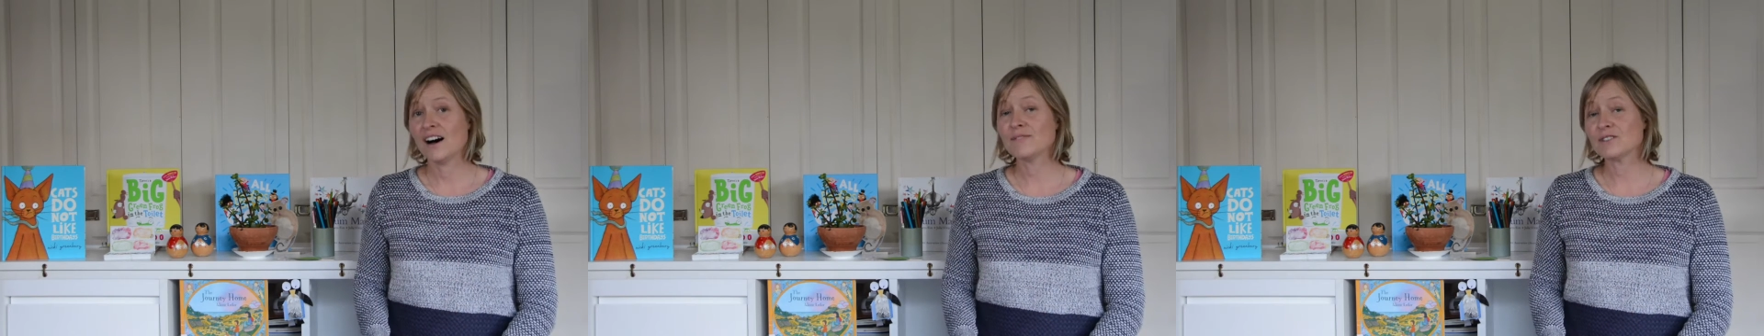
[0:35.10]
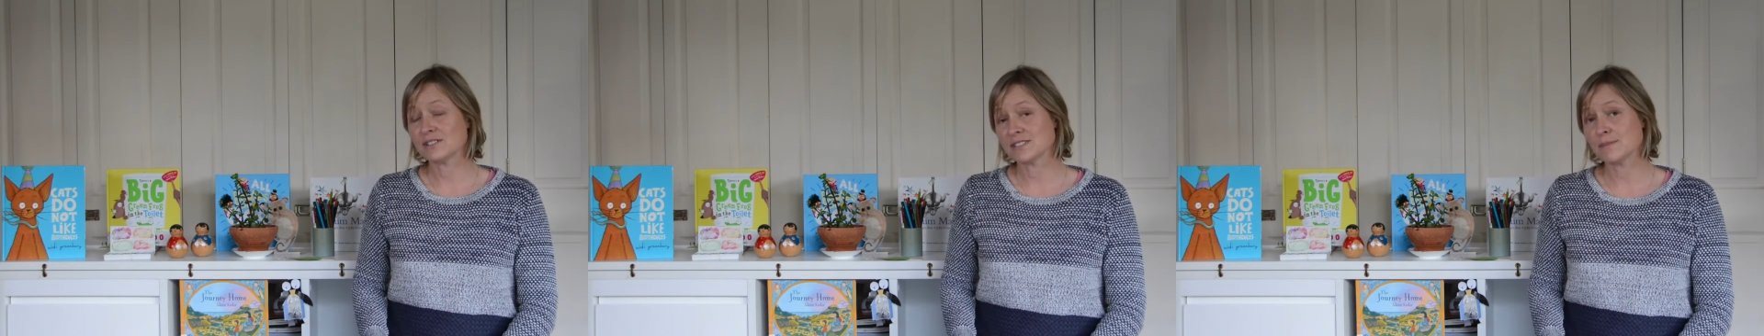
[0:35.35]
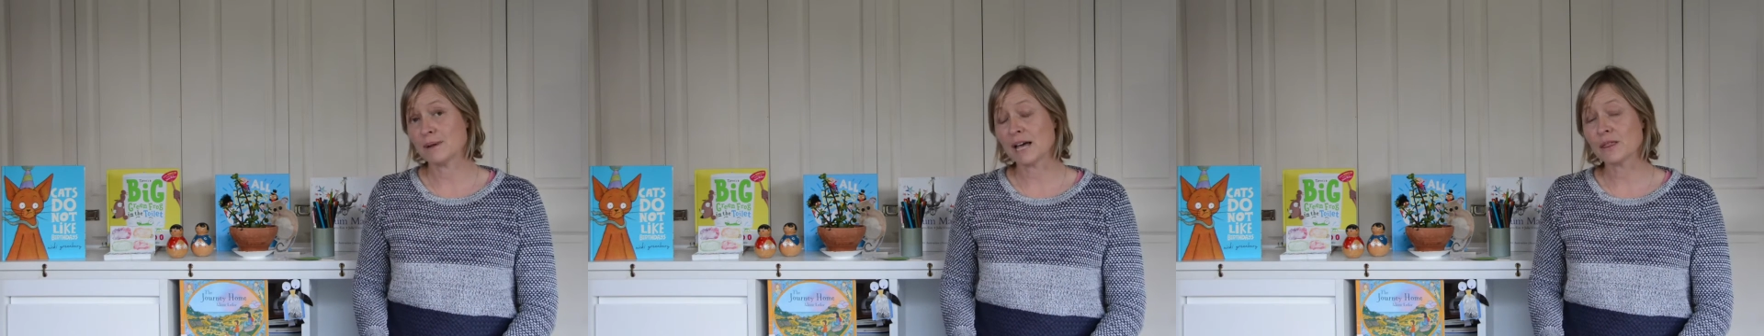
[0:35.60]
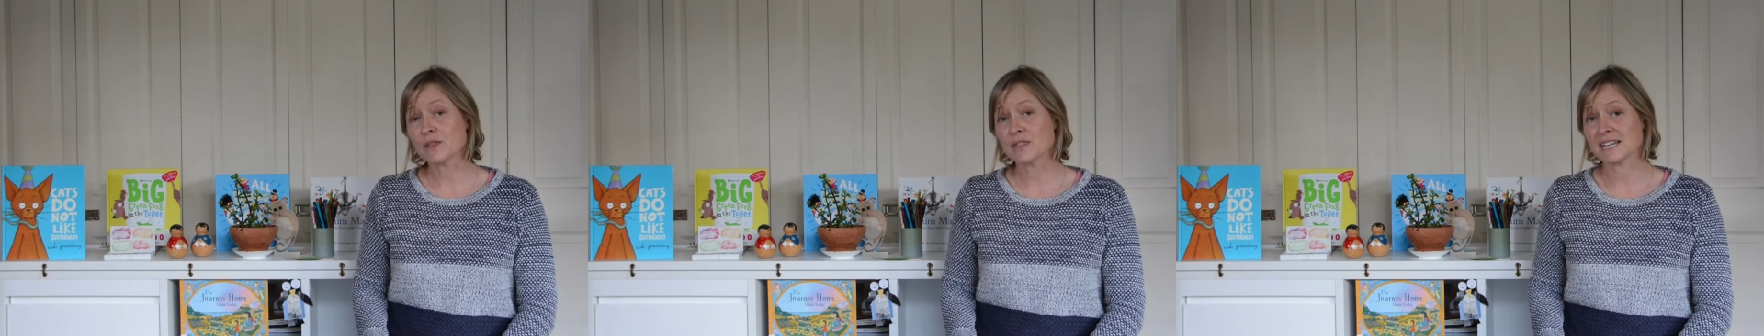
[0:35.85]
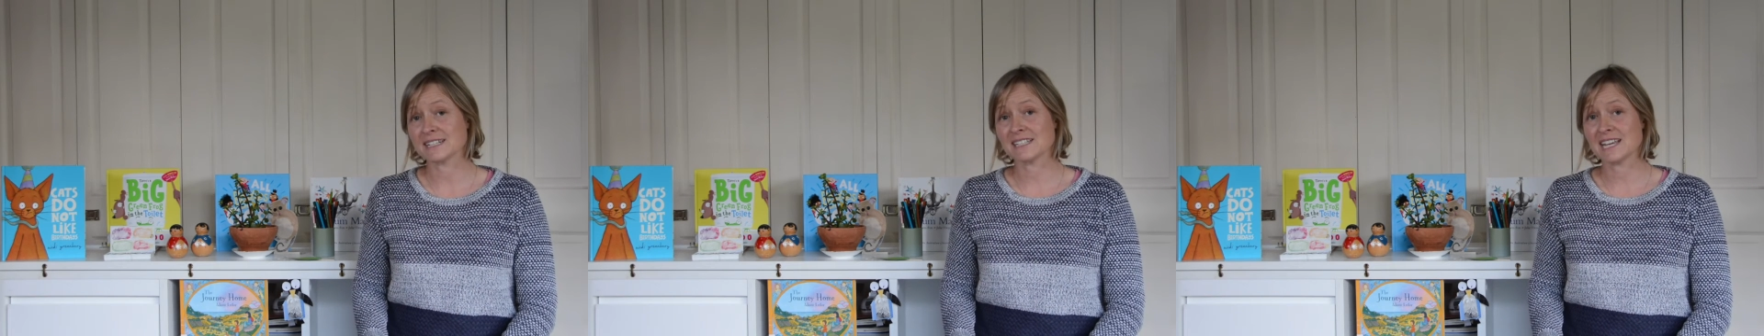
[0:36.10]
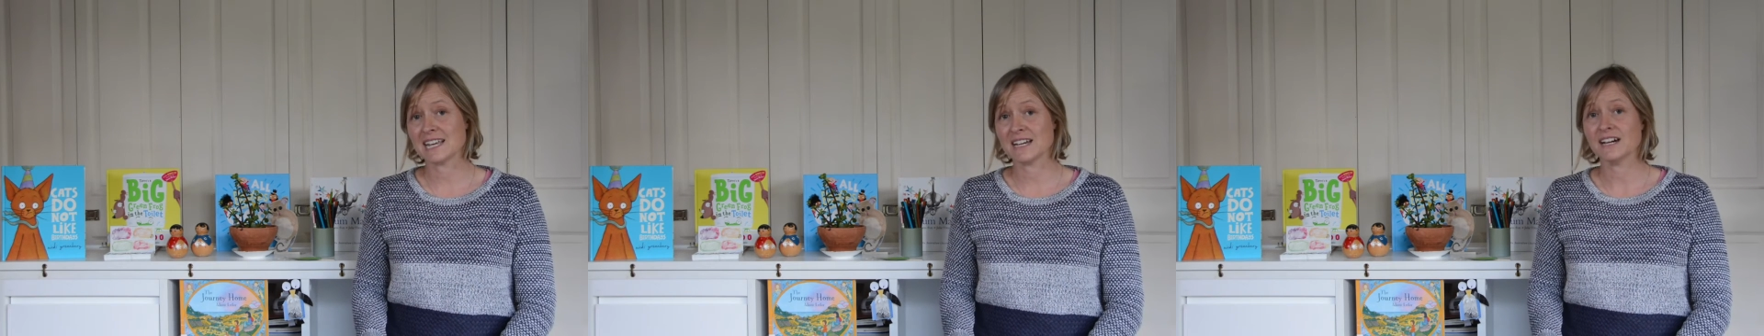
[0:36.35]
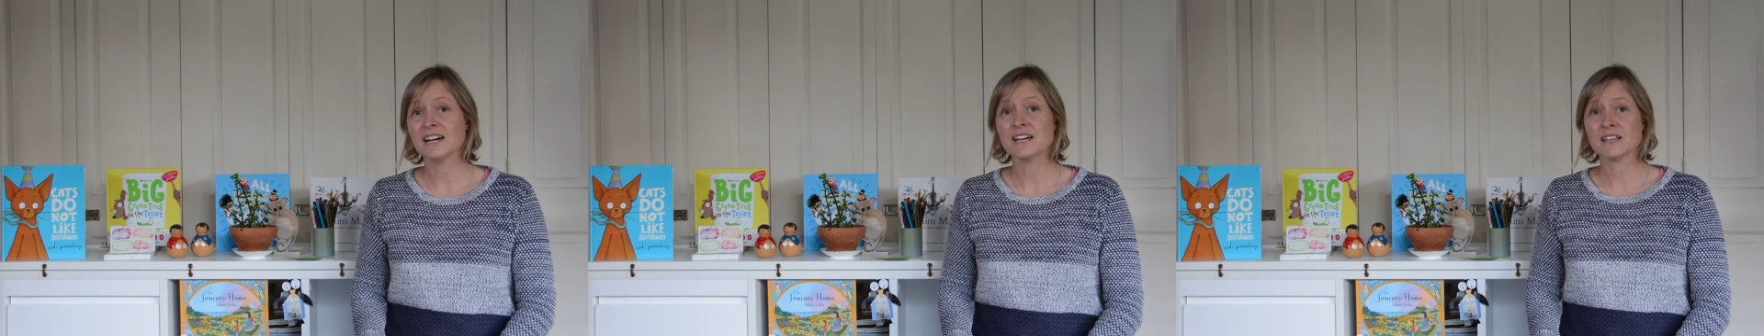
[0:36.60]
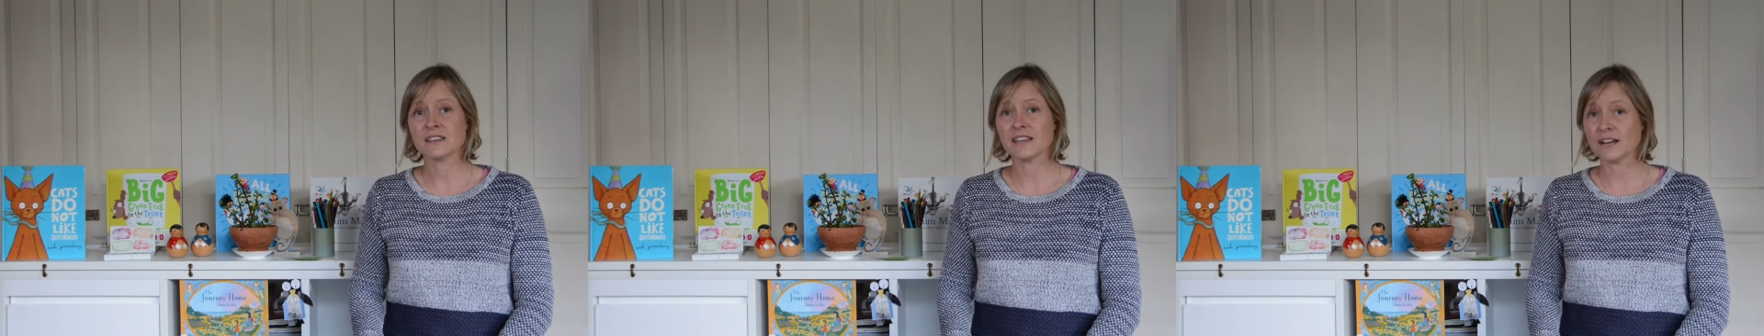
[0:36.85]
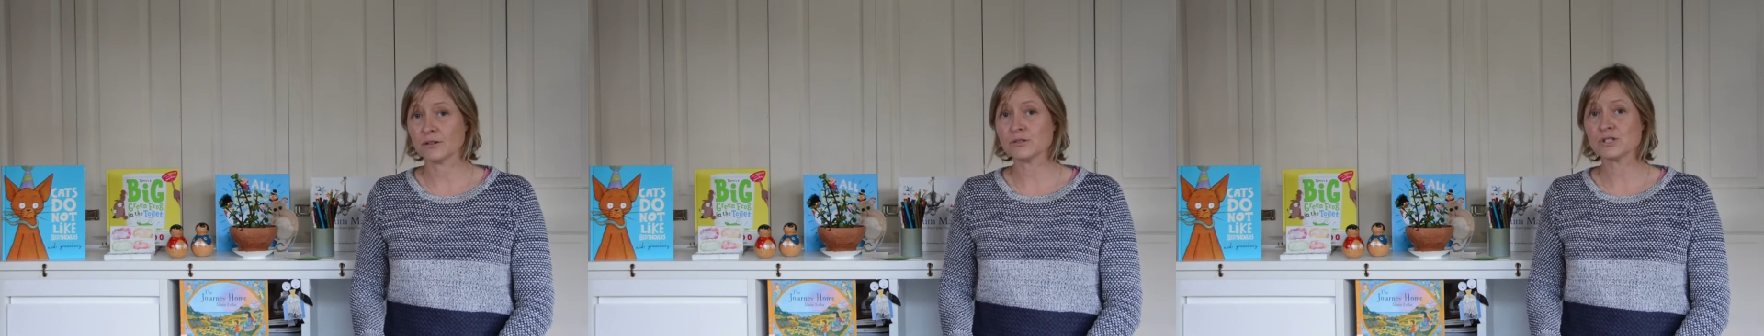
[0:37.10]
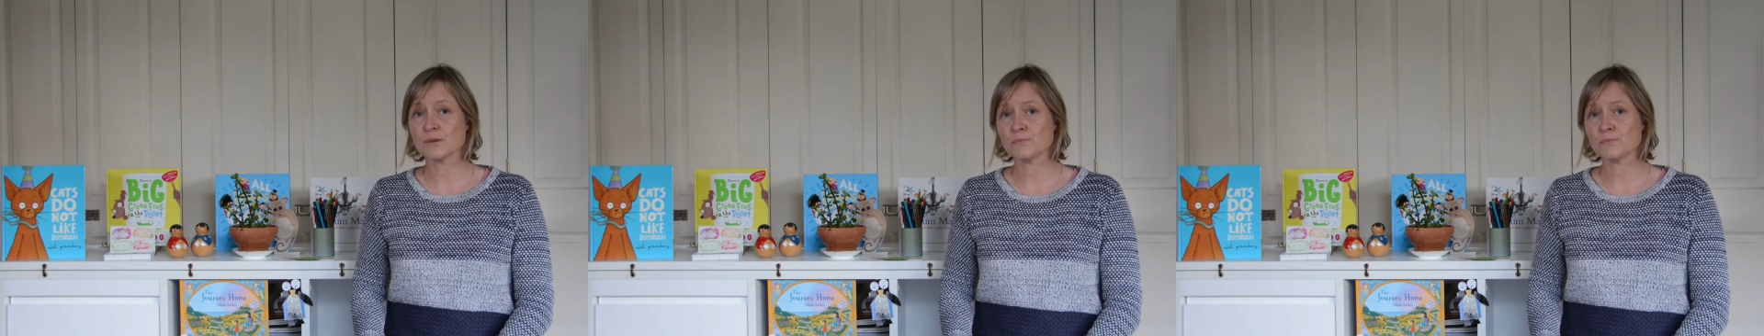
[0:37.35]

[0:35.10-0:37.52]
I've got some other things here that also